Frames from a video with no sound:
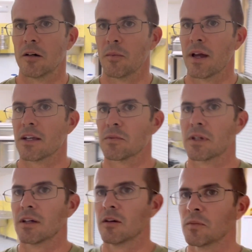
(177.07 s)
As we
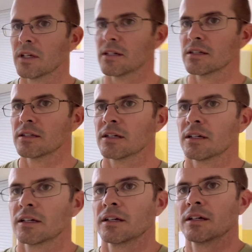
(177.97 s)
come in,
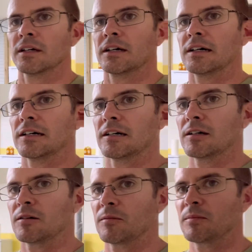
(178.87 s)

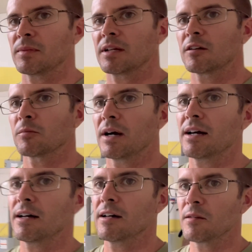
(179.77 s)
here
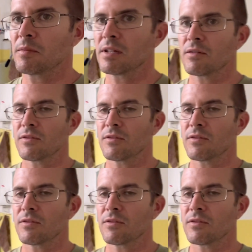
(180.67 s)
behind me, we've